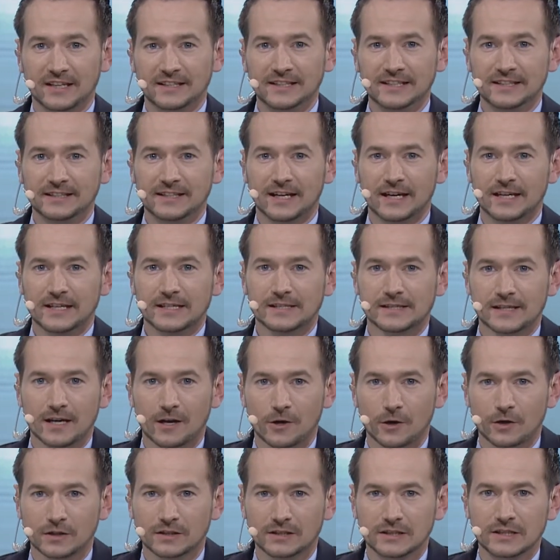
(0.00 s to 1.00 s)
Another
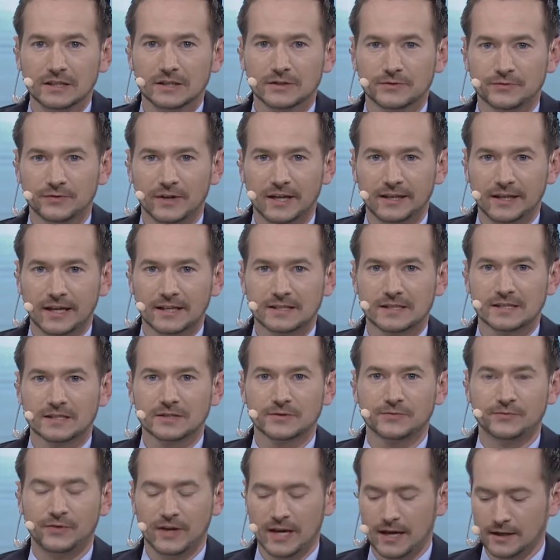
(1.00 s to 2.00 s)
key topic at LIGNA is
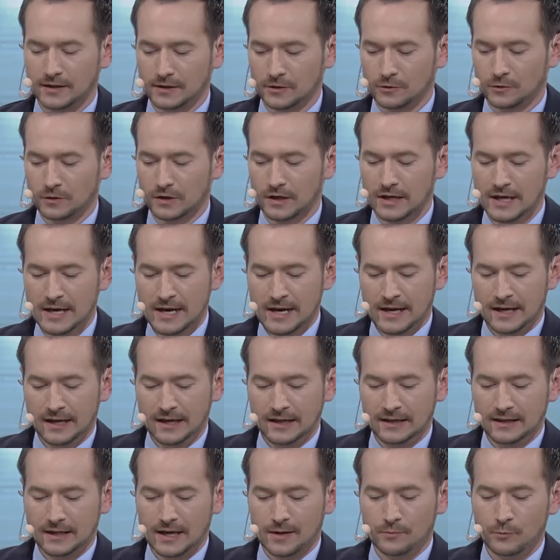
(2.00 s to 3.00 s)
network production in the
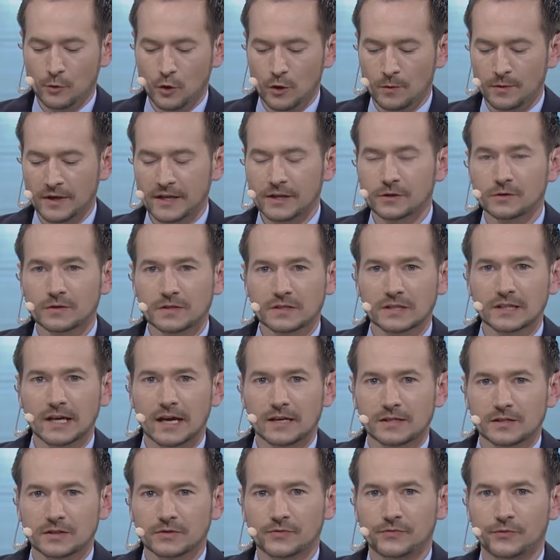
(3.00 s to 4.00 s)
furniture industry,
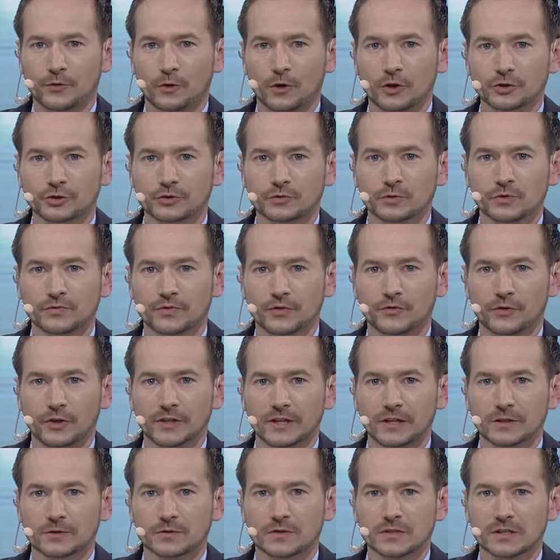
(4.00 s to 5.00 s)
a precursor to
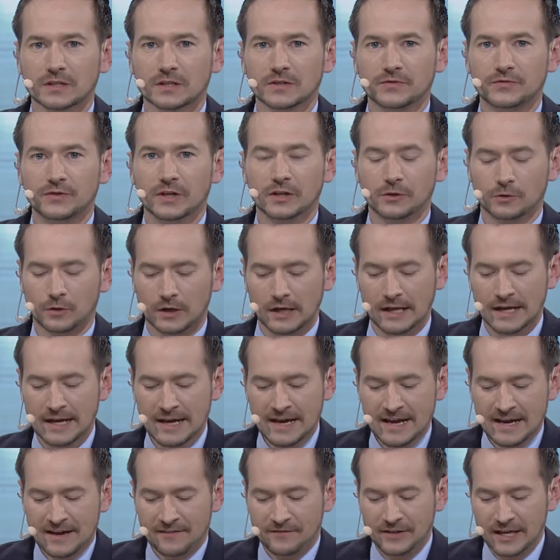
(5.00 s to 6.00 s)
Industry
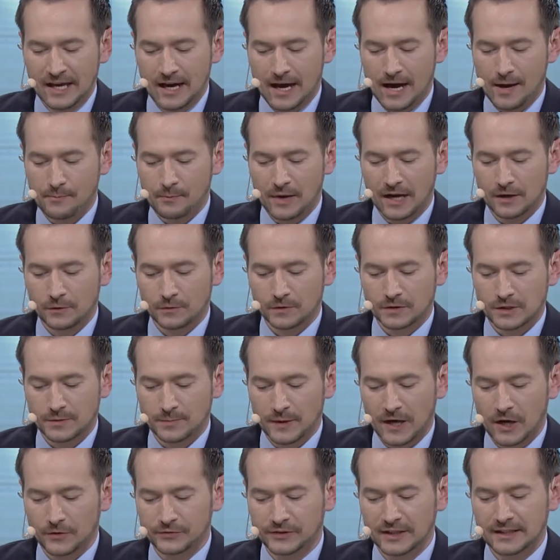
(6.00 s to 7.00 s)
4.0. We took a look
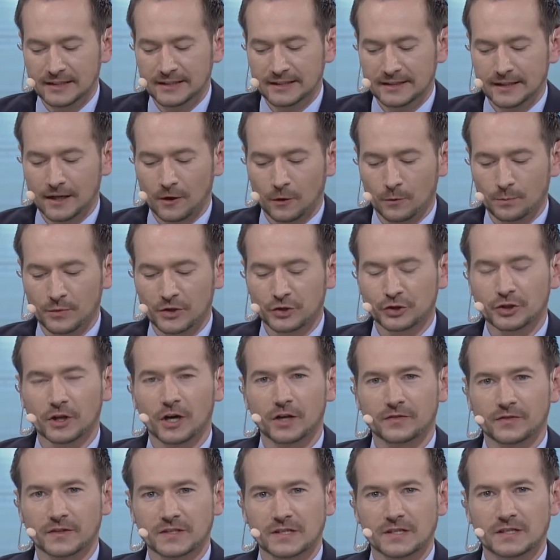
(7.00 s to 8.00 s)
around LIGNA to see what
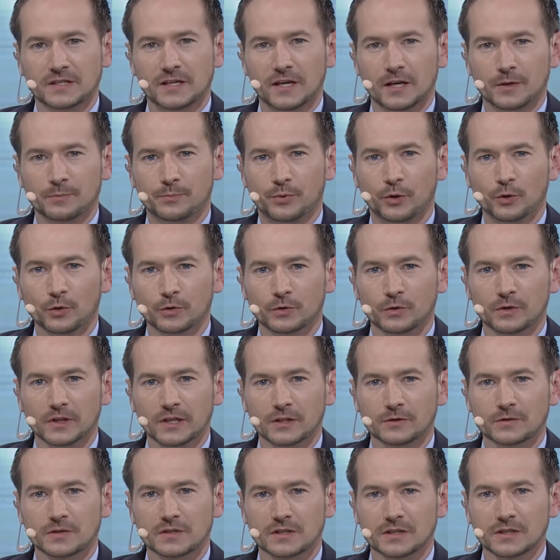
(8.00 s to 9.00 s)
we could find out about
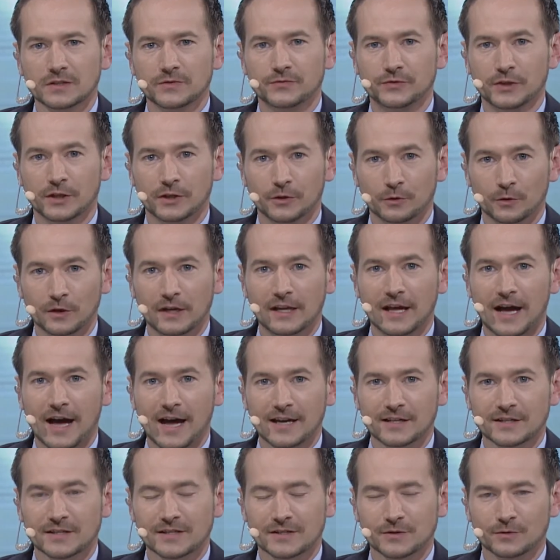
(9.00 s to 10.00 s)
Industry
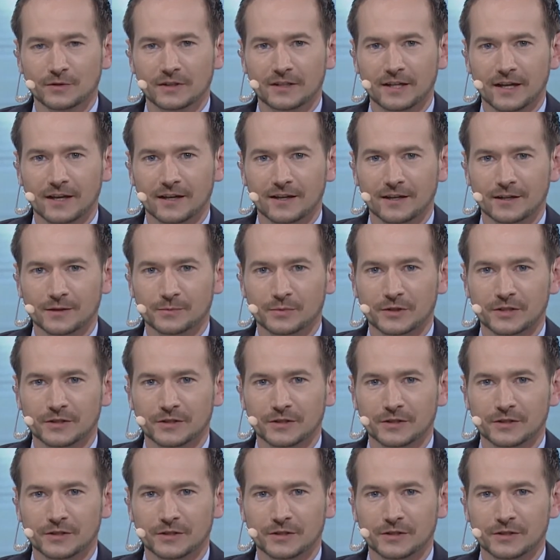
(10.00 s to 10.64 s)
4.0.